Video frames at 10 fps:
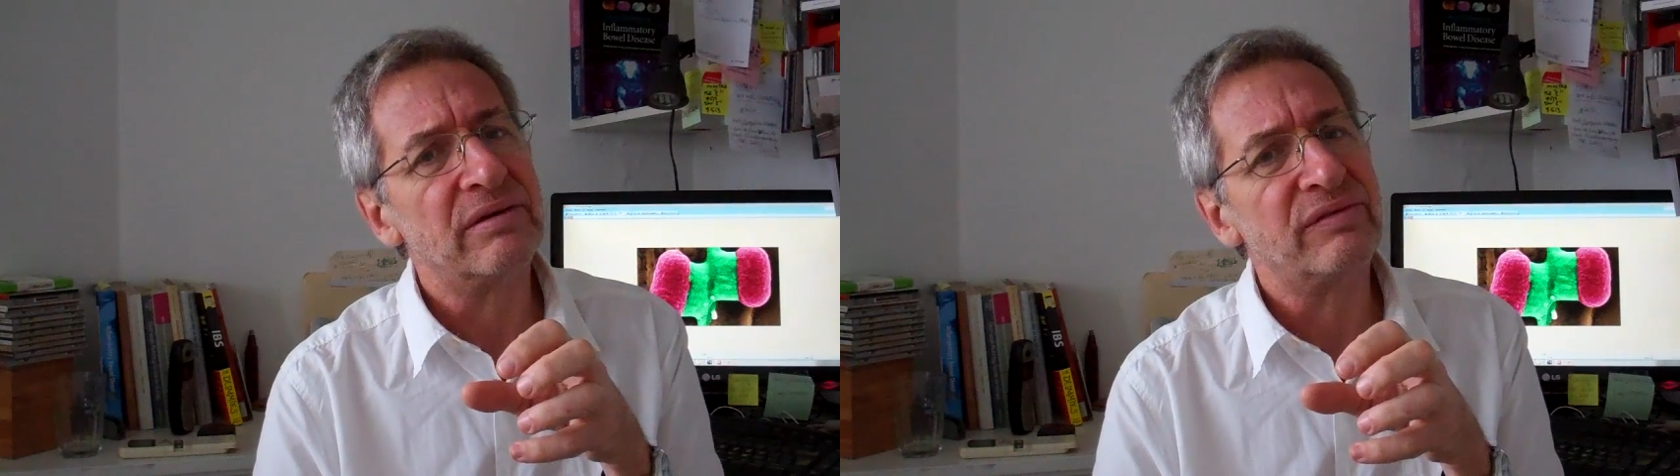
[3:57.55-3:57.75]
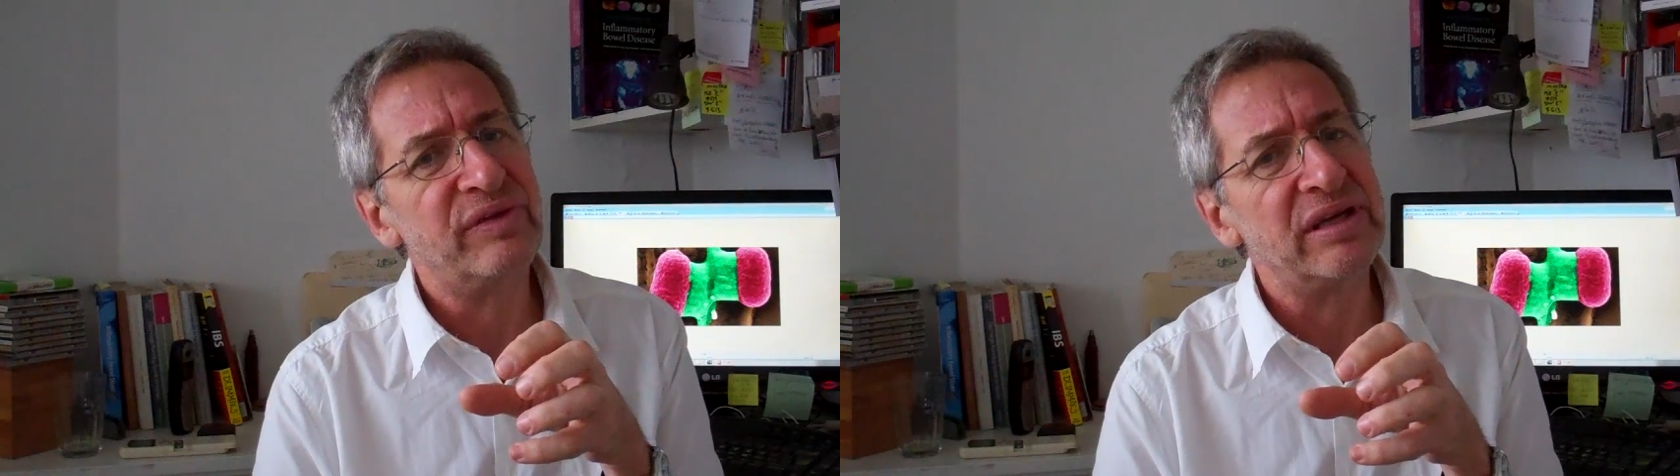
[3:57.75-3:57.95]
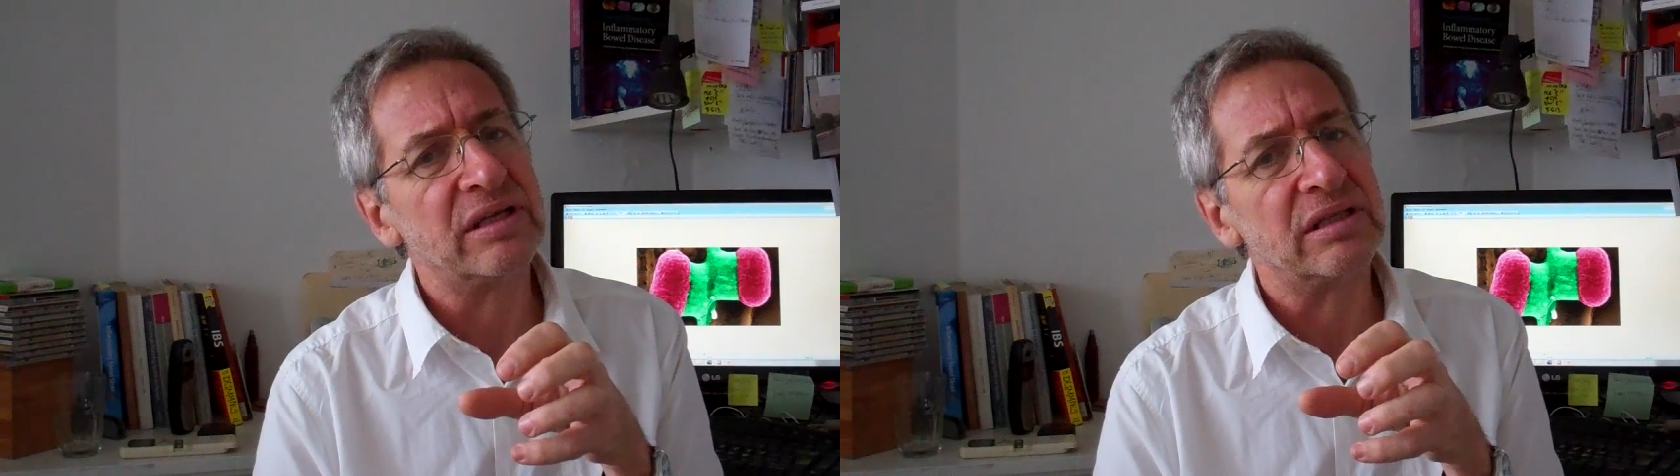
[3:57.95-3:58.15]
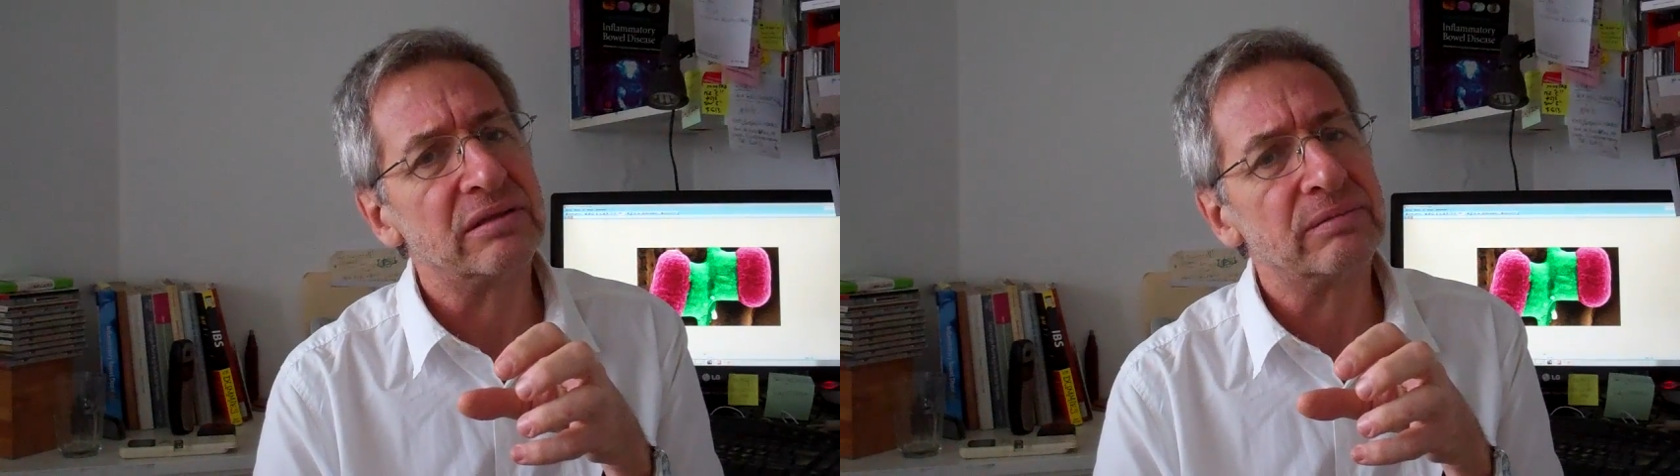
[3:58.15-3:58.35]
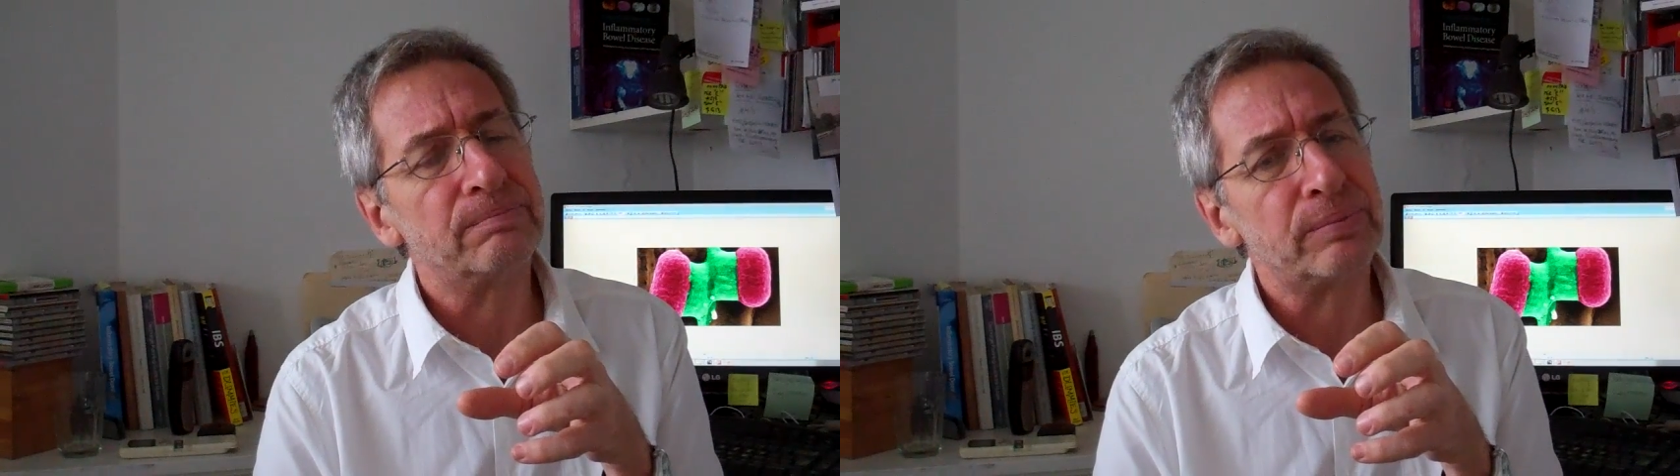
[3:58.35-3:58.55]

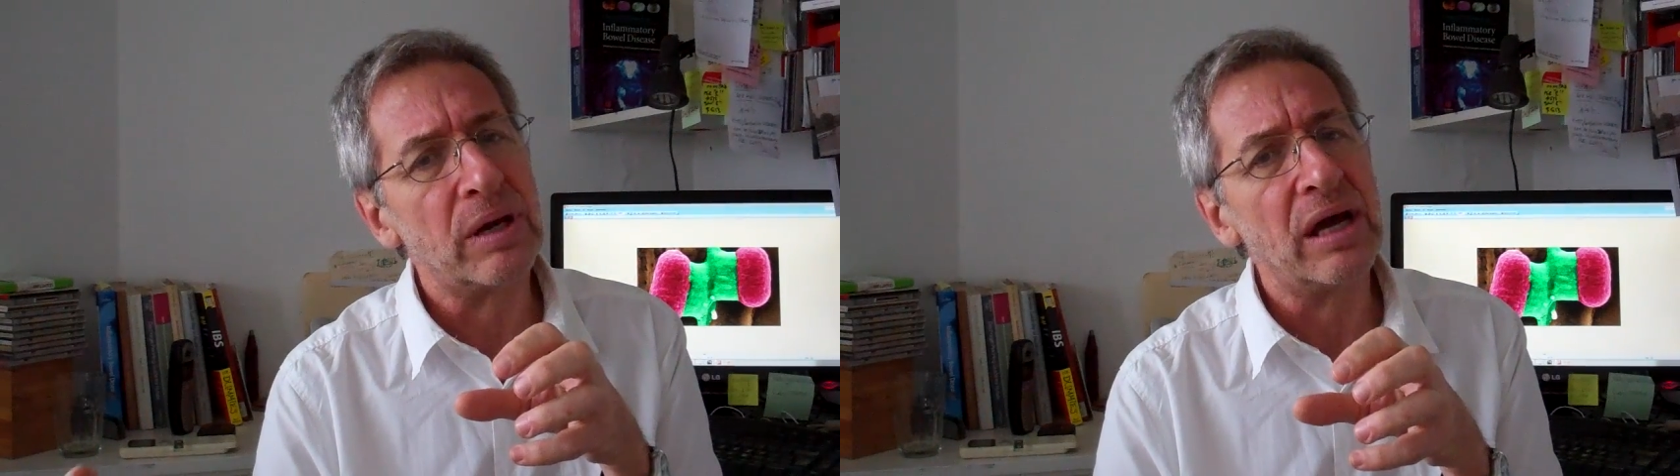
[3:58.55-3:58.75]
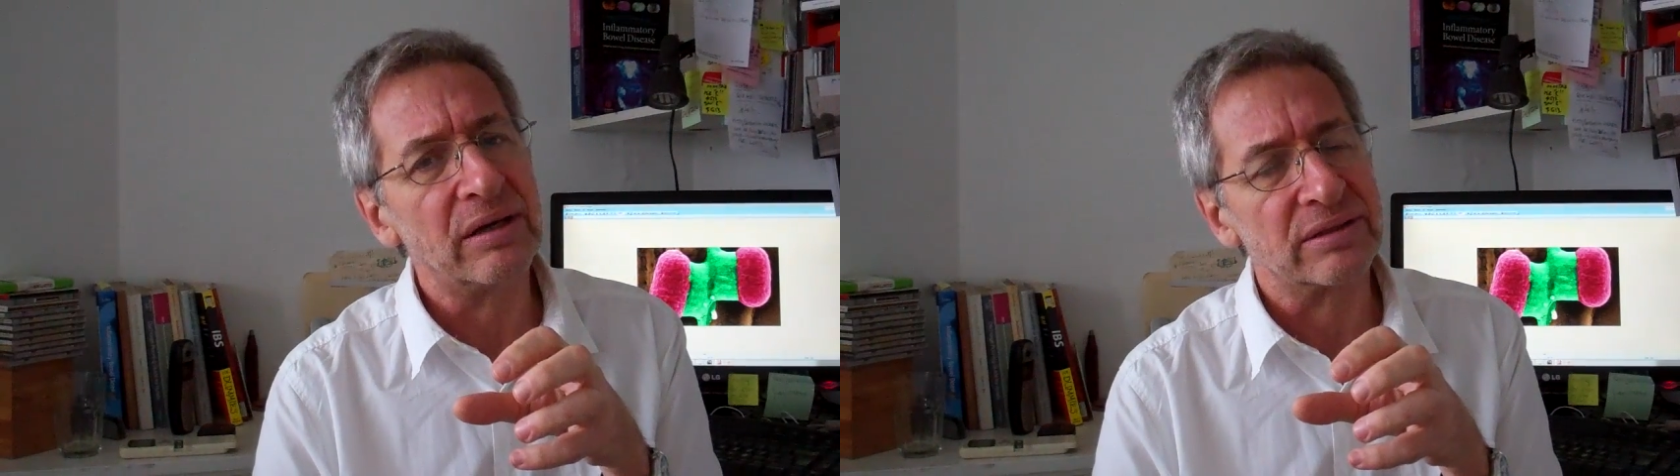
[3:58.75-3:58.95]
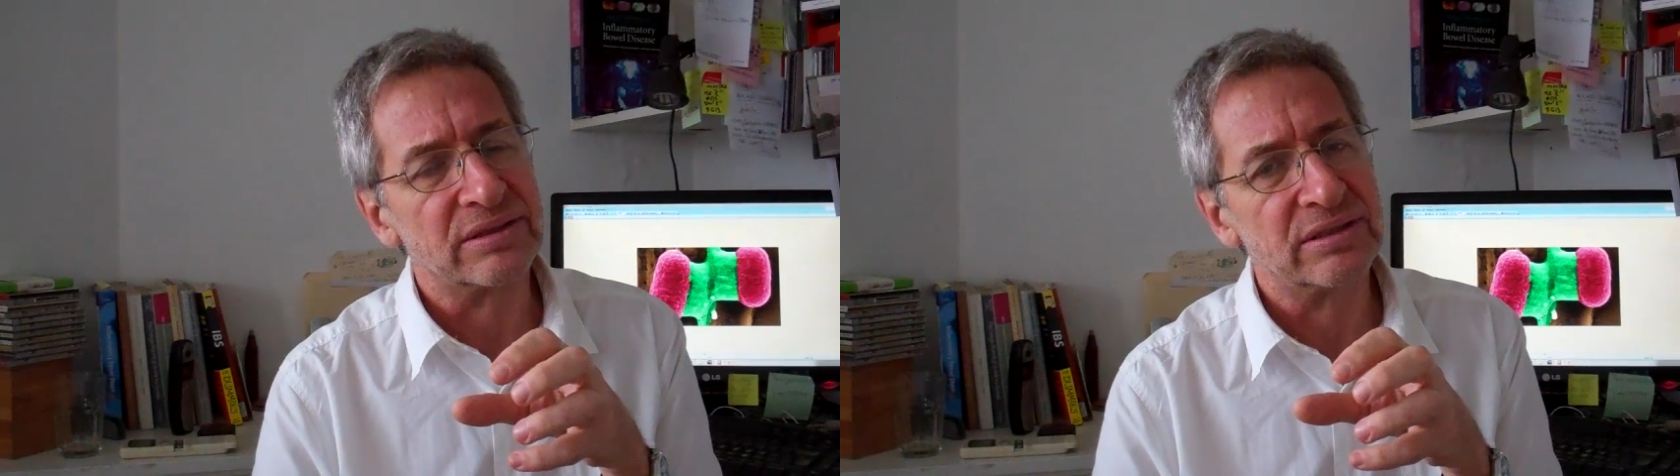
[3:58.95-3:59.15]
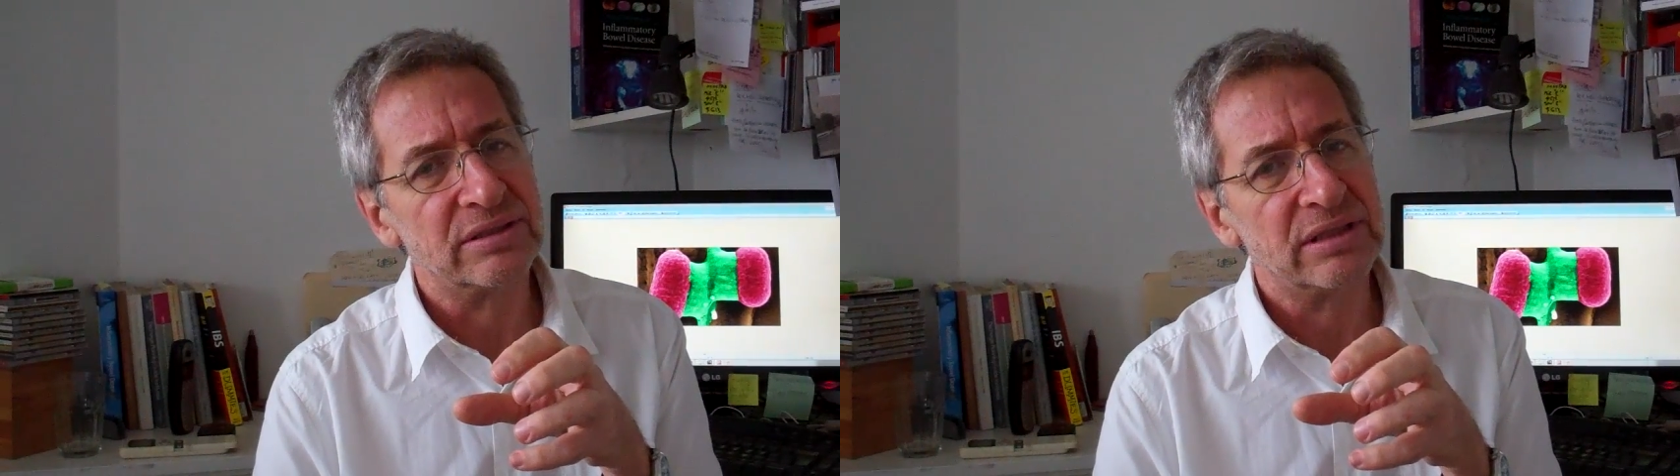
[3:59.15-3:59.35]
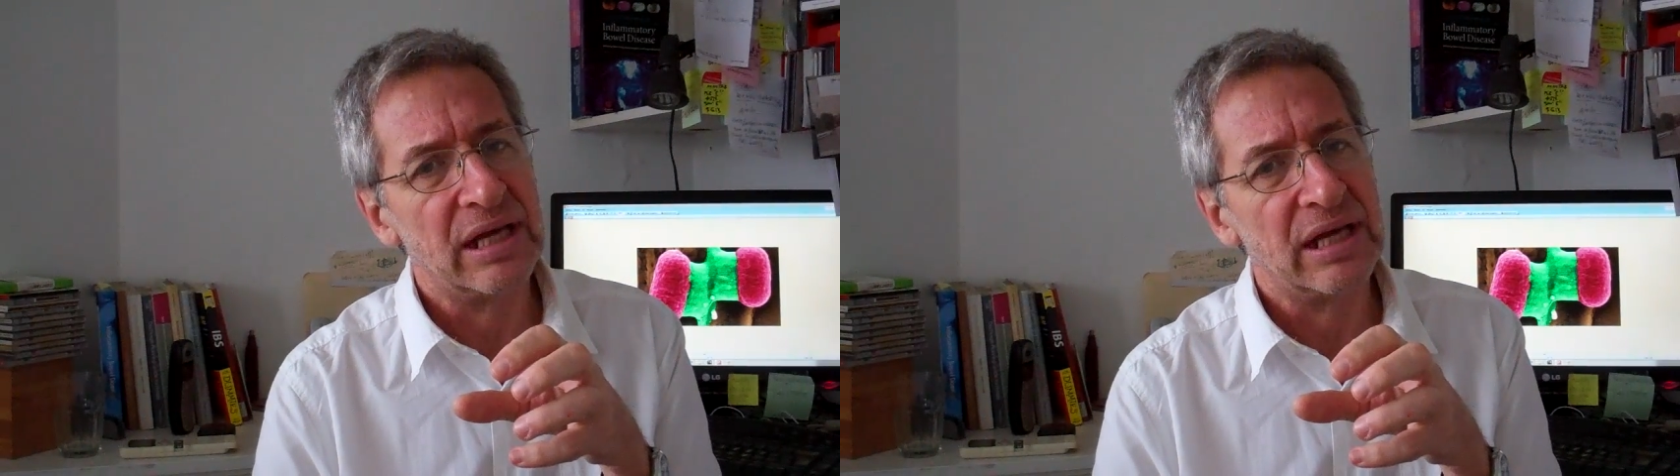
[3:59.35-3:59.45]
fecal product